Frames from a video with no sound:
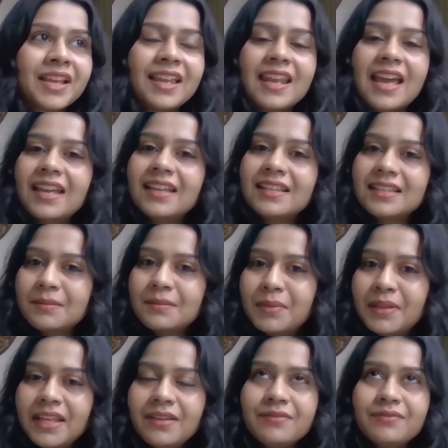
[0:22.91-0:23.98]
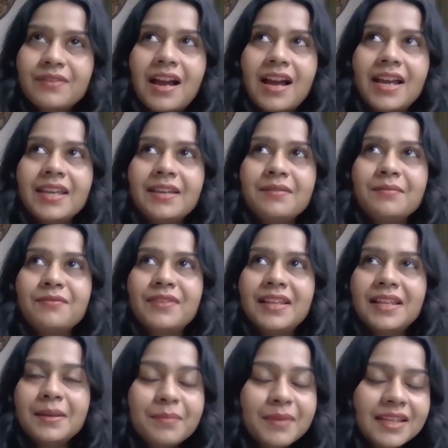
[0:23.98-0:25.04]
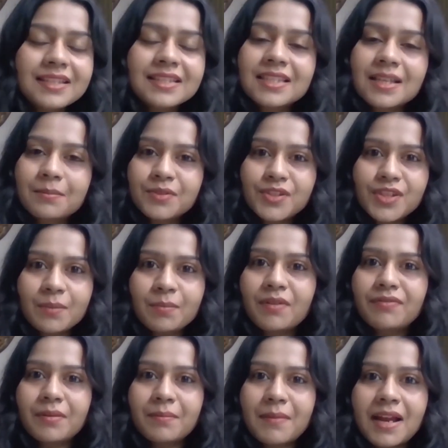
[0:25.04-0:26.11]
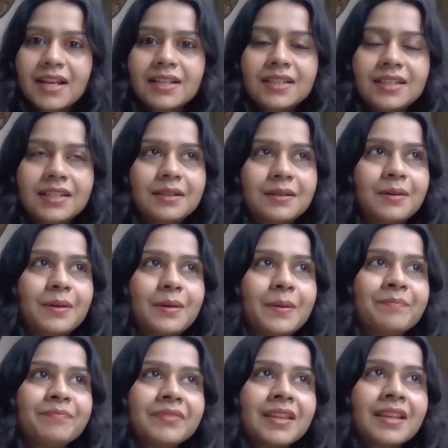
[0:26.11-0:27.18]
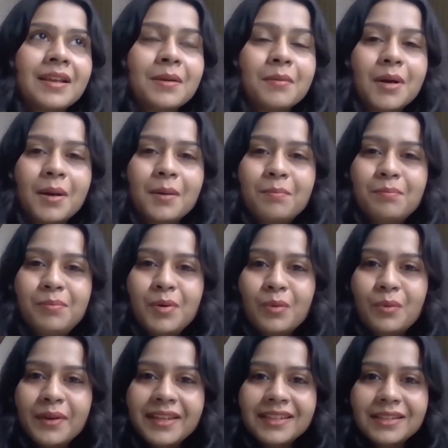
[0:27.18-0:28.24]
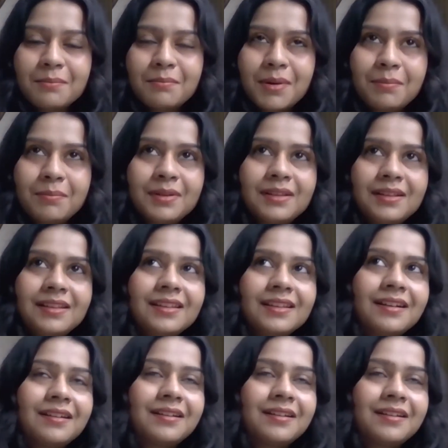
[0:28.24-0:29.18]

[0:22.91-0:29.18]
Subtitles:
And I believe I will be in some shape or format blowing the bubble